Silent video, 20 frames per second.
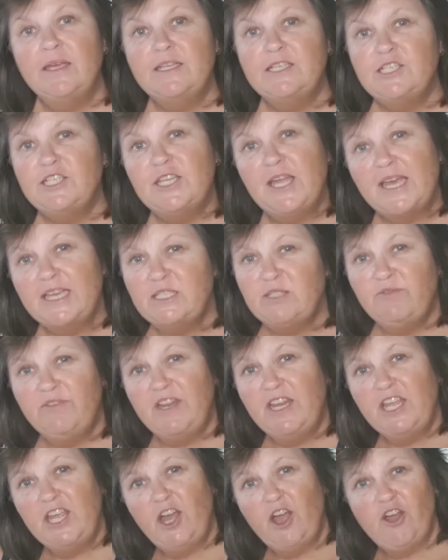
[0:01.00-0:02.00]
today's
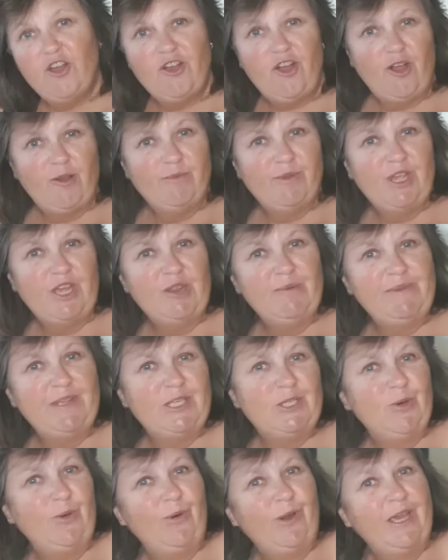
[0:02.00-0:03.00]
video I'm going to be
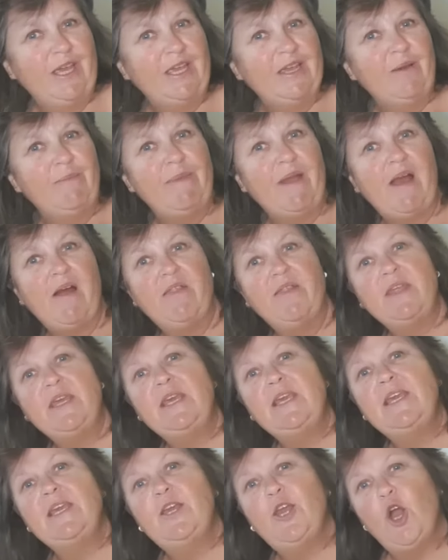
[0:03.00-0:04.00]
talking about the
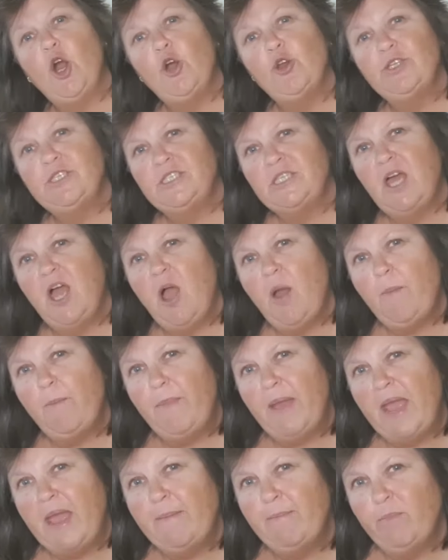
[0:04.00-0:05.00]
Ecosa
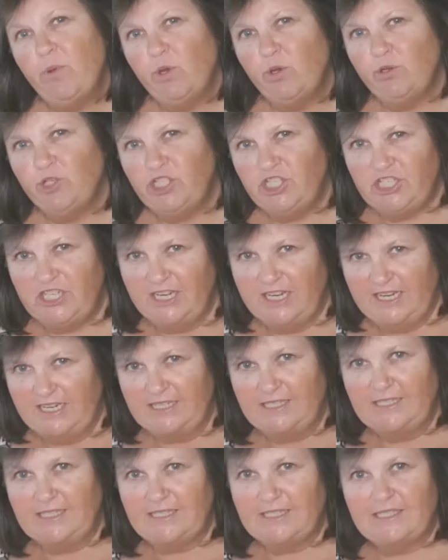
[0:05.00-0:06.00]
bamboo
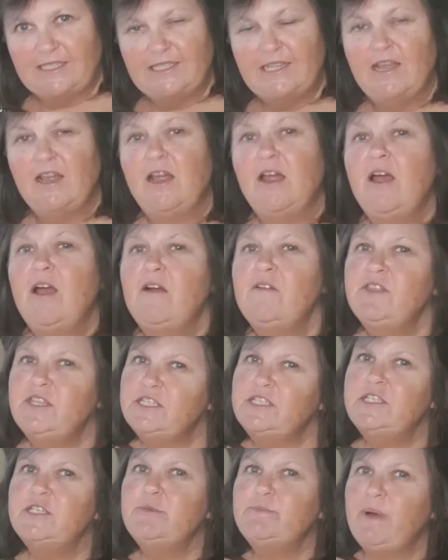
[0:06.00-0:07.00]
sheets.
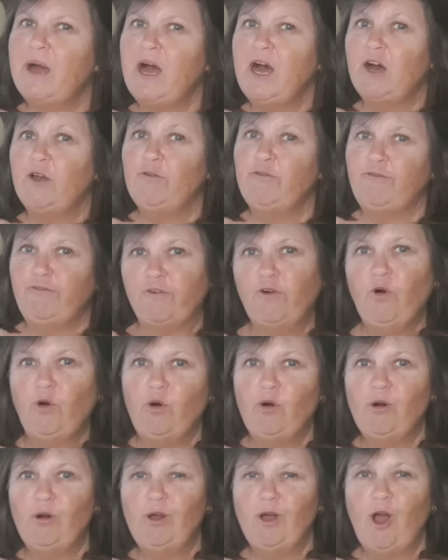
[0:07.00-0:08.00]
This is part
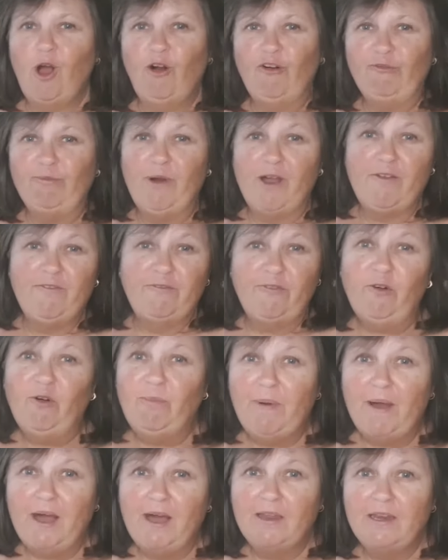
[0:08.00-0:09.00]
4 of my
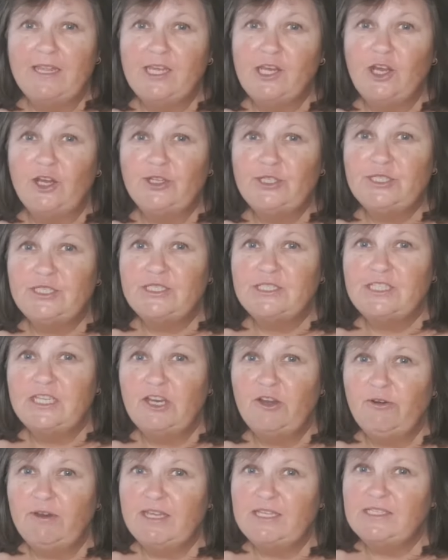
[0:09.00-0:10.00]
4-part Ecosa
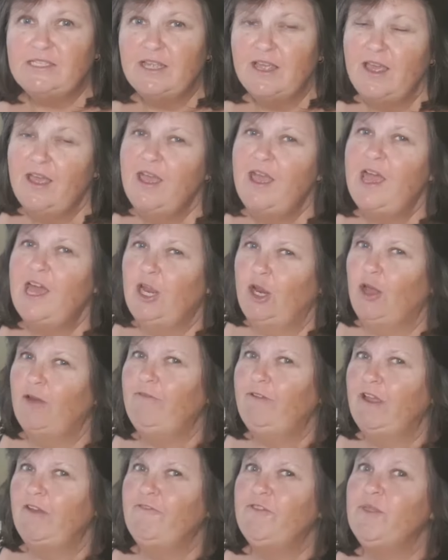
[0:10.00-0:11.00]
series and I've
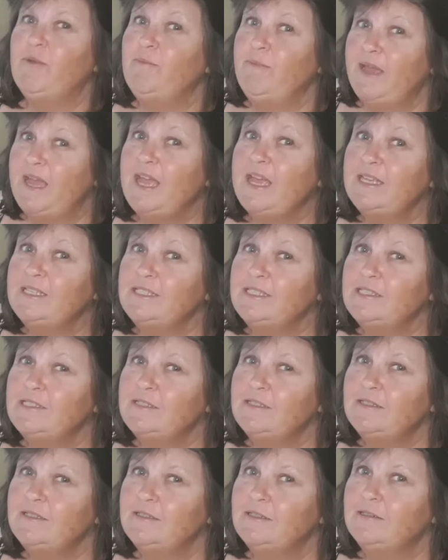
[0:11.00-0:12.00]
left the best
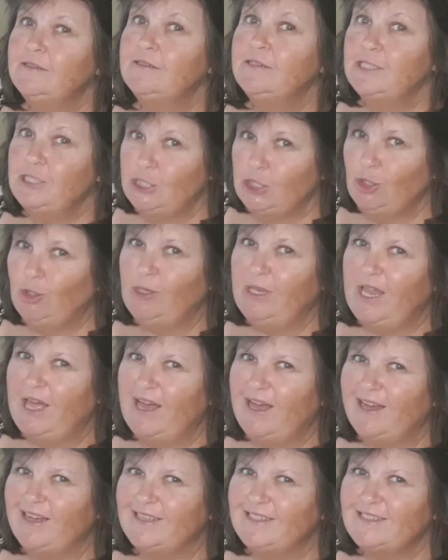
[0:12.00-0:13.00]
till
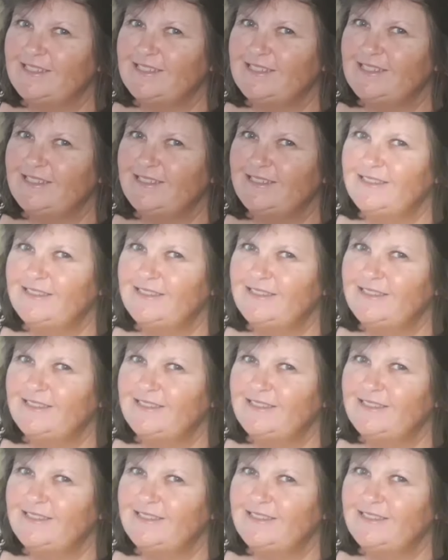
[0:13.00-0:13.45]
last.